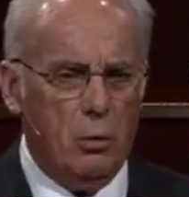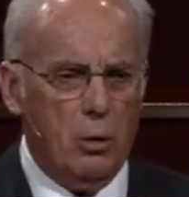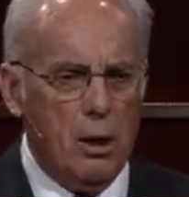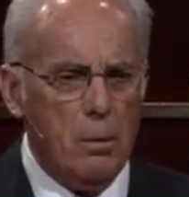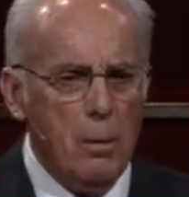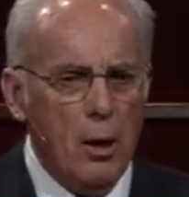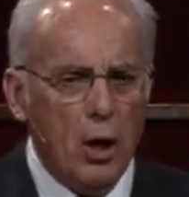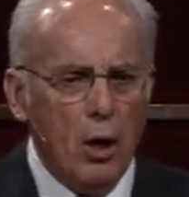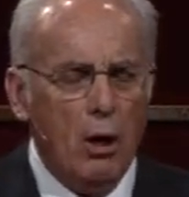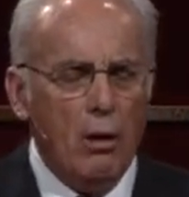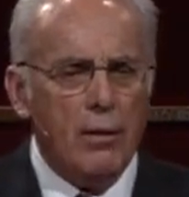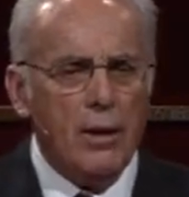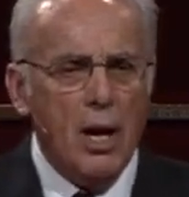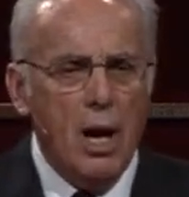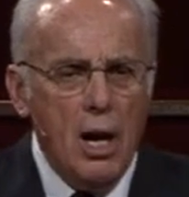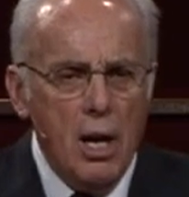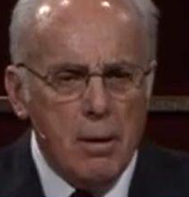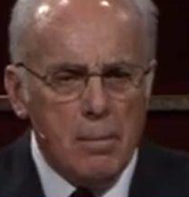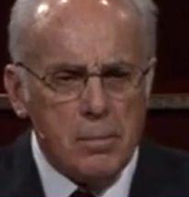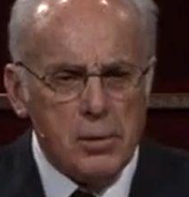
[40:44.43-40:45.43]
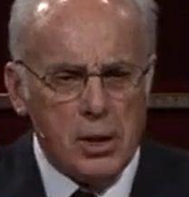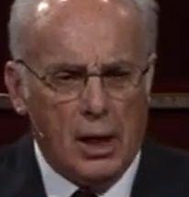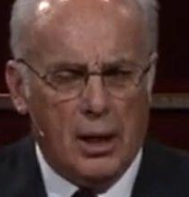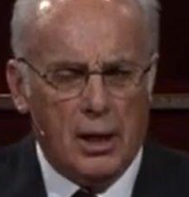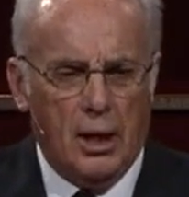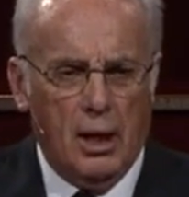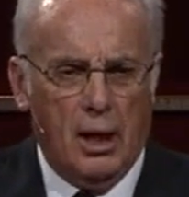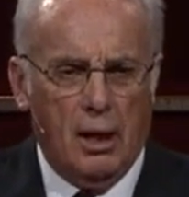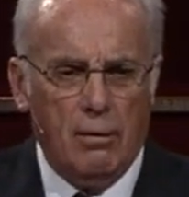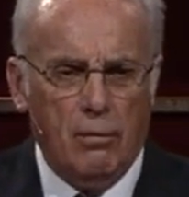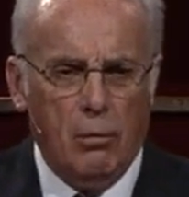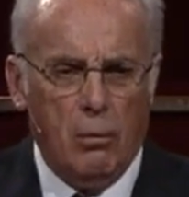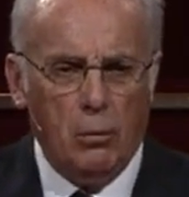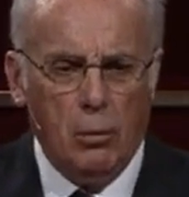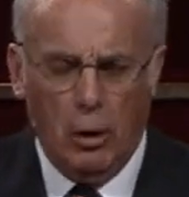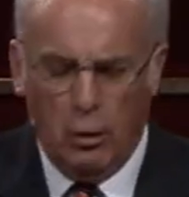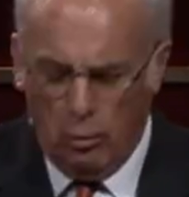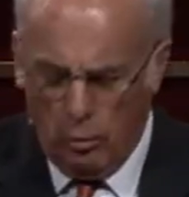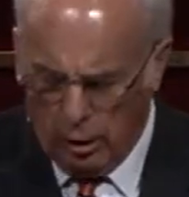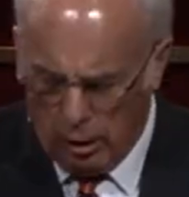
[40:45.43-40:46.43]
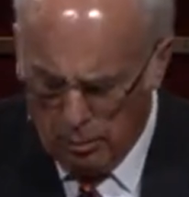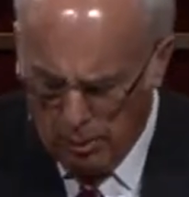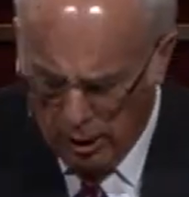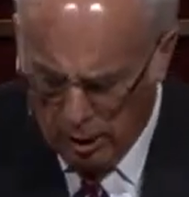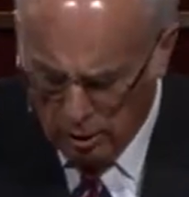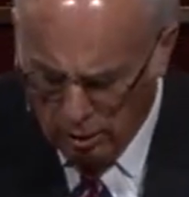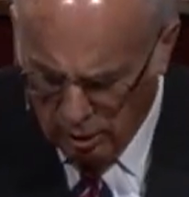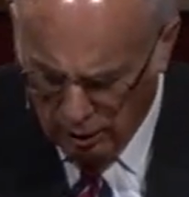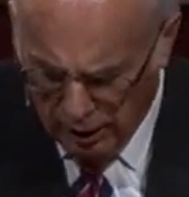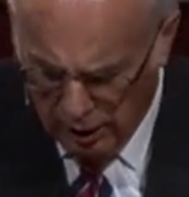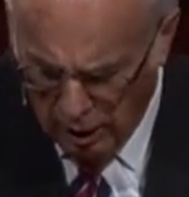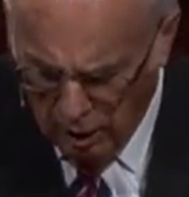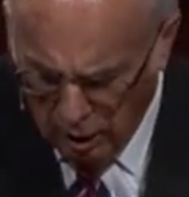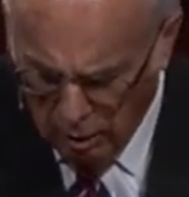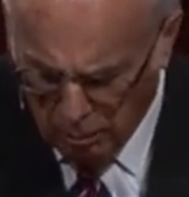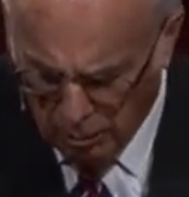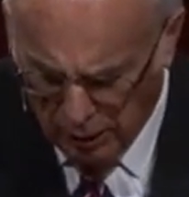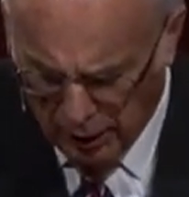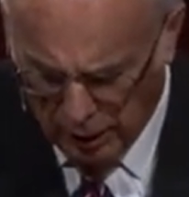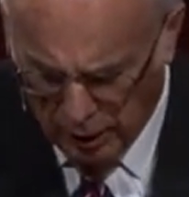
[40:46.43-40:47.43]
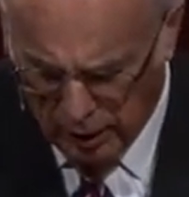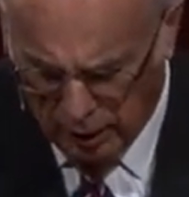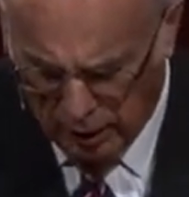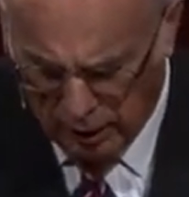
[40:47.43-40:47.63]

What about all the alms I gave? What, what about all the help that I